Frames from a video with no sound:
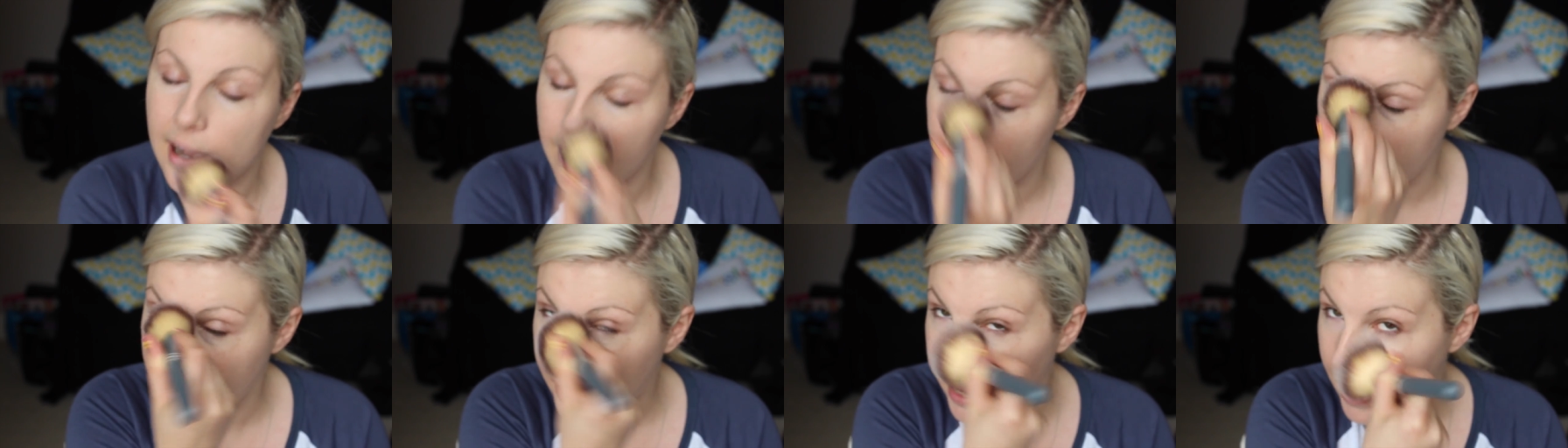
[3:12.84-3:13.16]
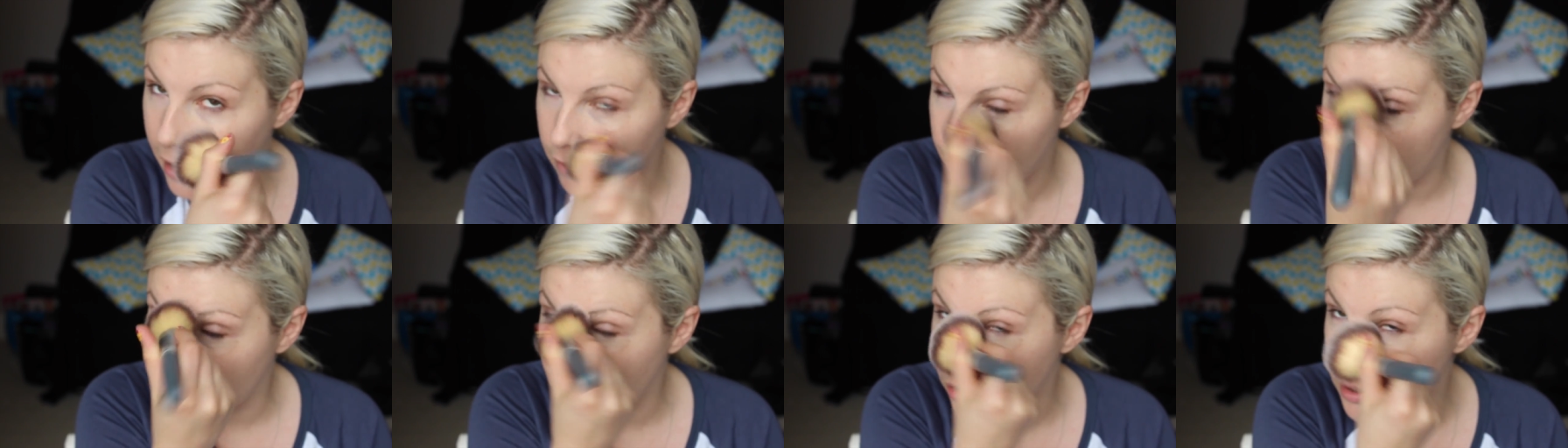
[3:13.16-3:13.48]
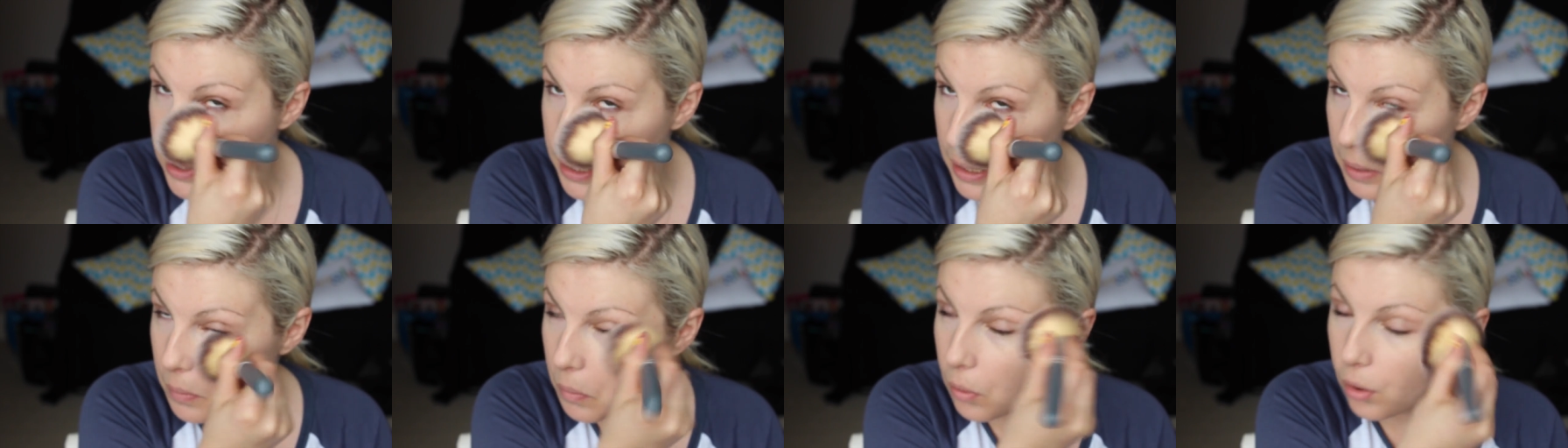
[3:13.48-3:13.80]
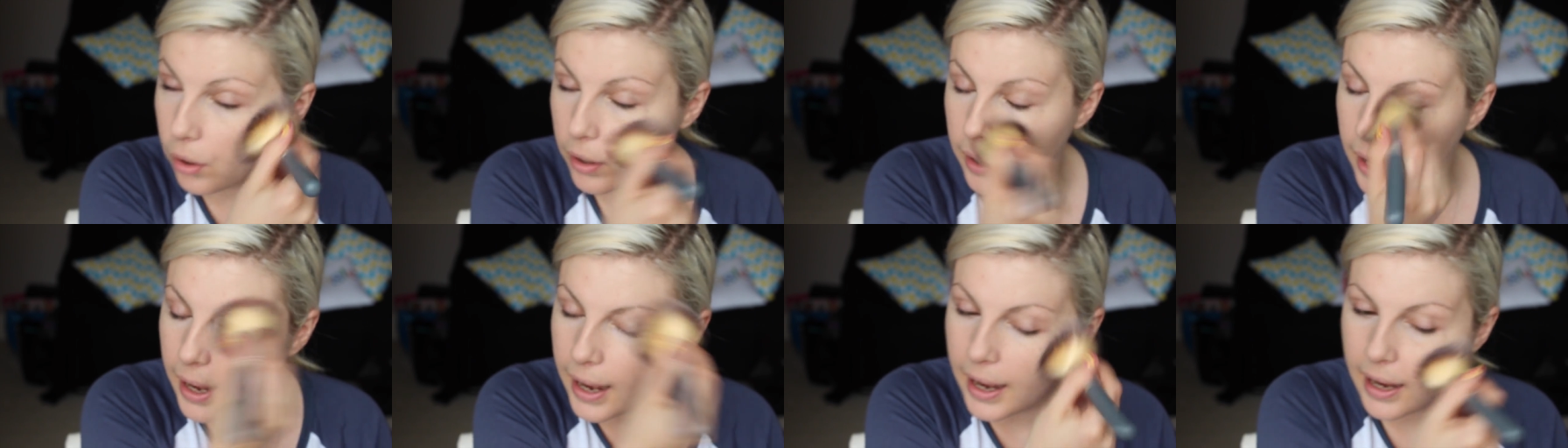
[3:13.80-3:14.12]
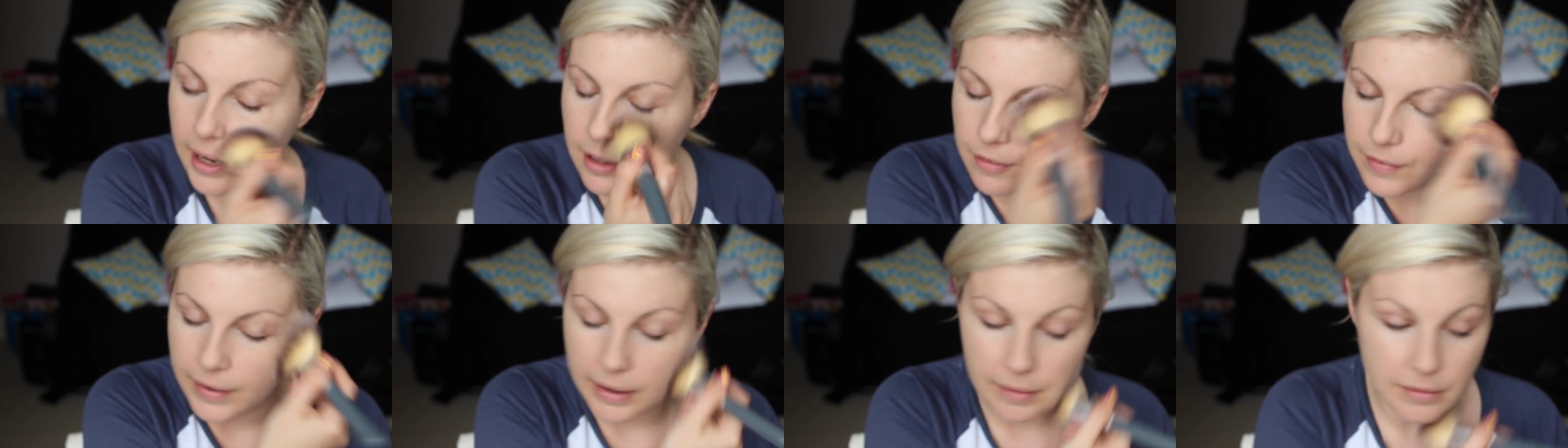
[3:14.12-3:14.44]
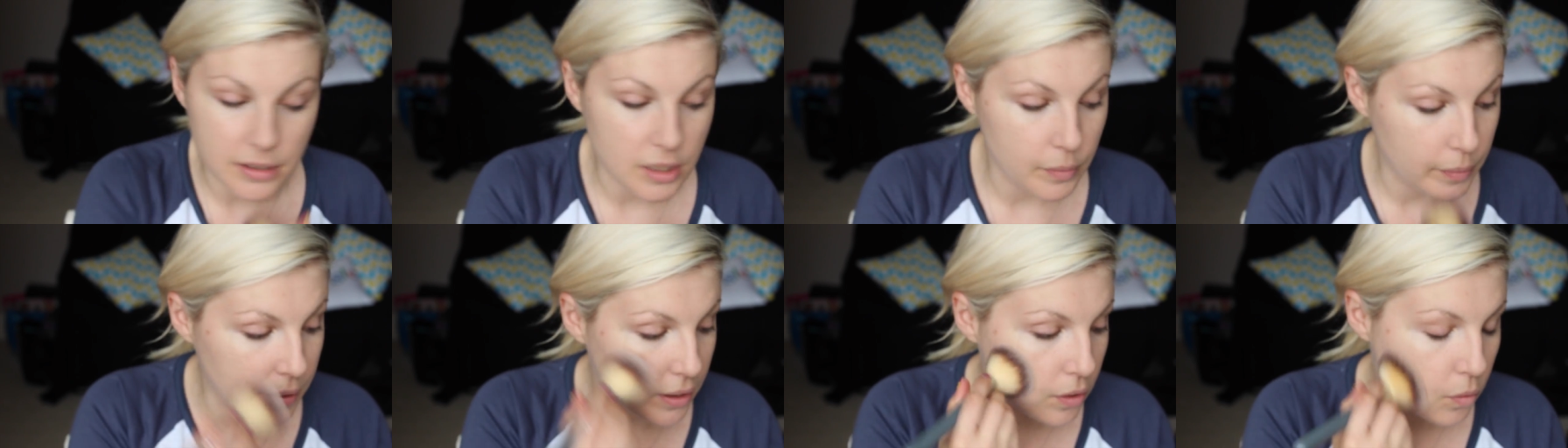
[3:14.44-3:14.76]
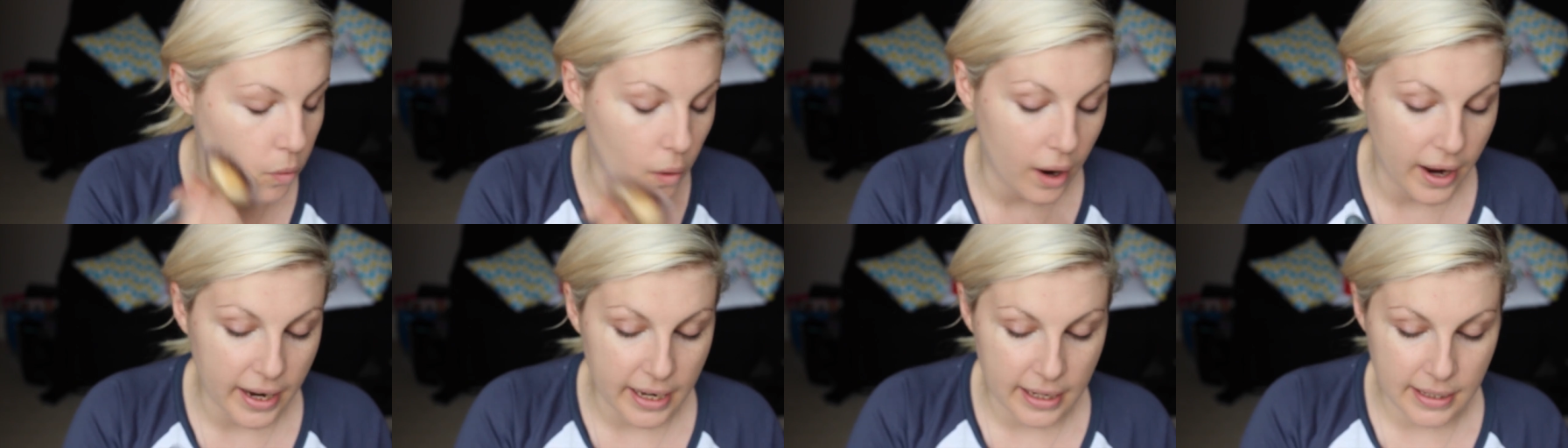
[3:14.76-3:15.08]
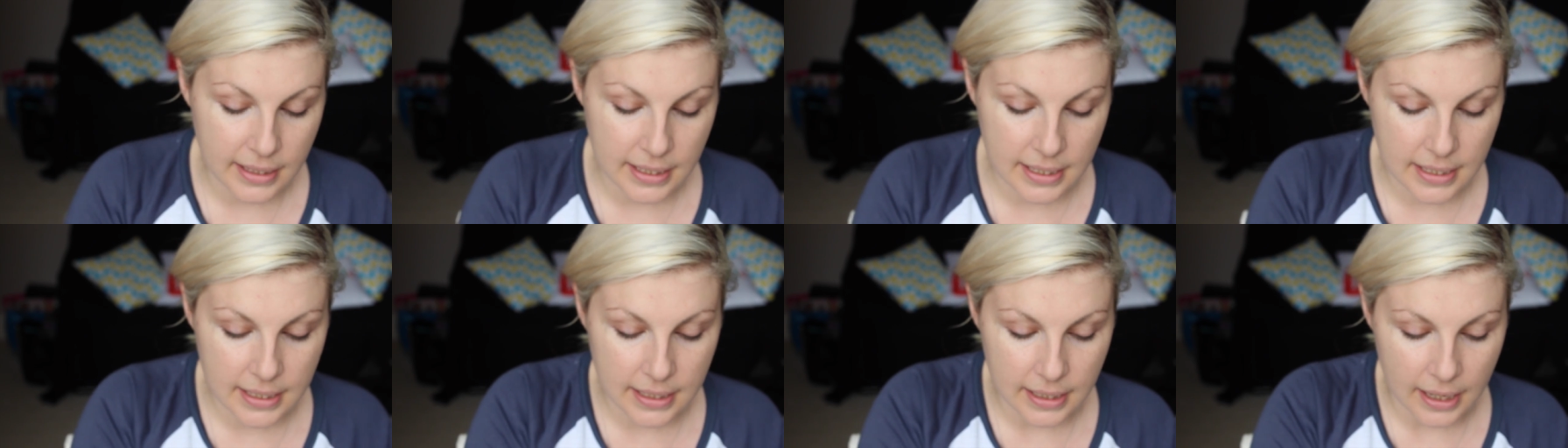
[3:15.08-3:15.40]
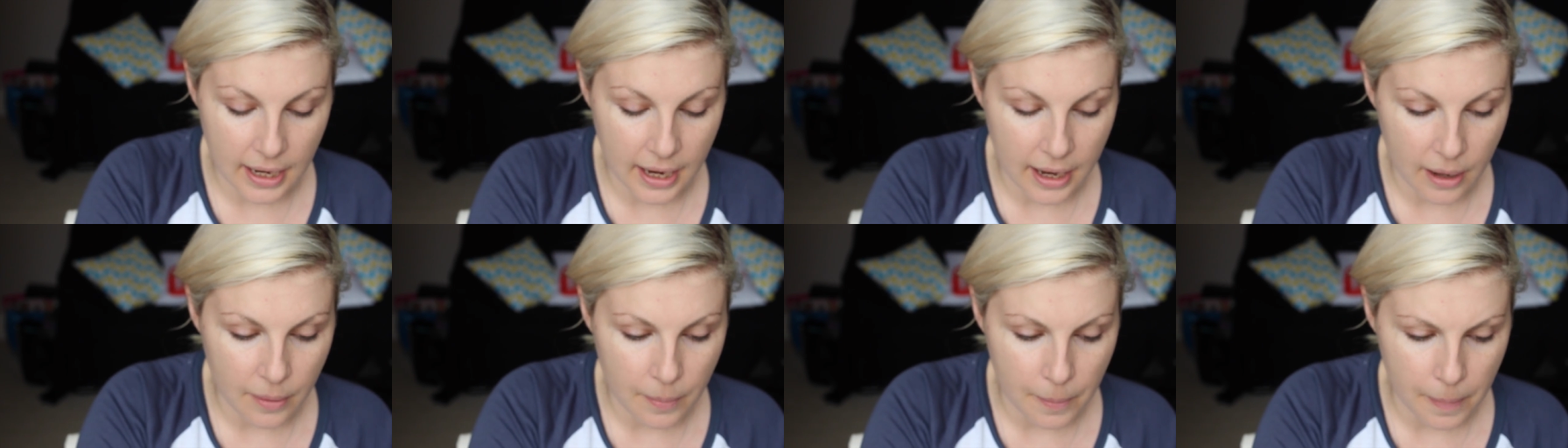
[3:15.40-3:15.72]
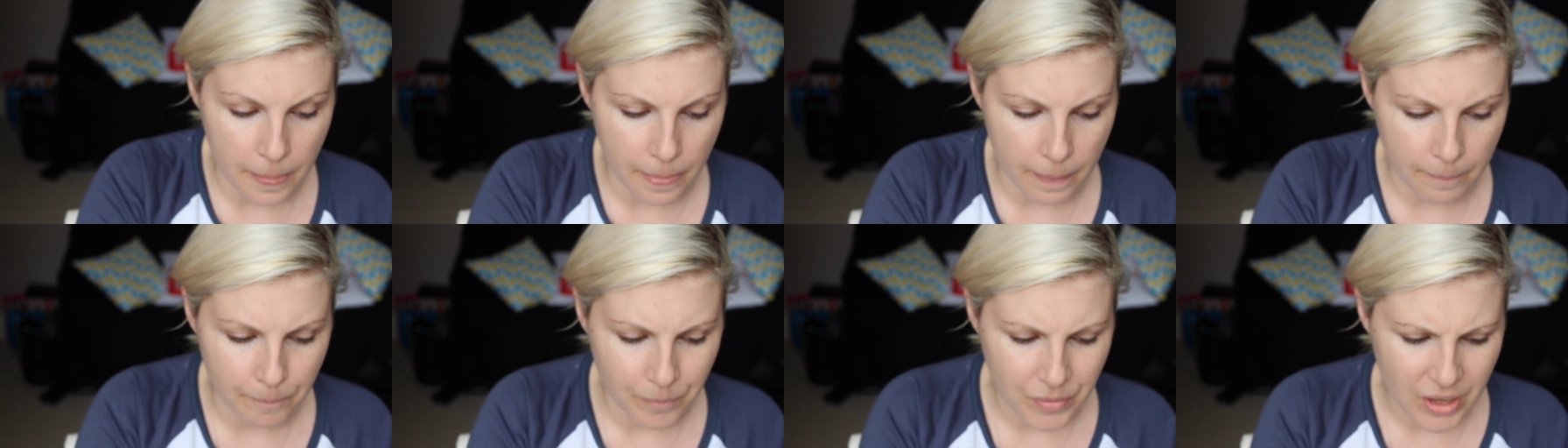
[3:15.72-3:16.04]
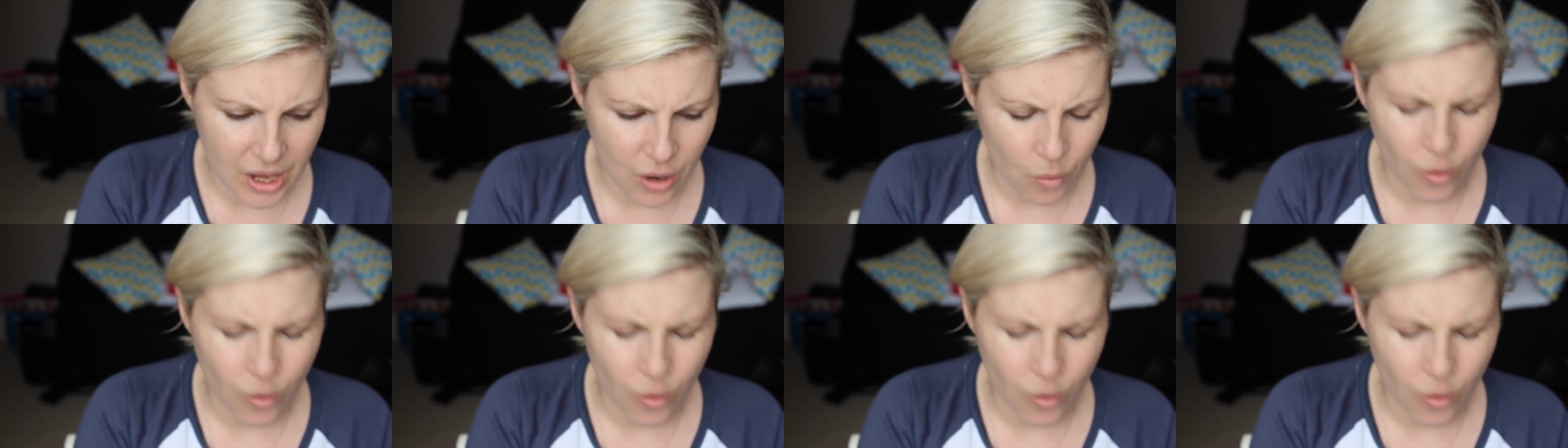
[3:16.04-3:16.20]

And the Kat Von D one I found to be quite, um,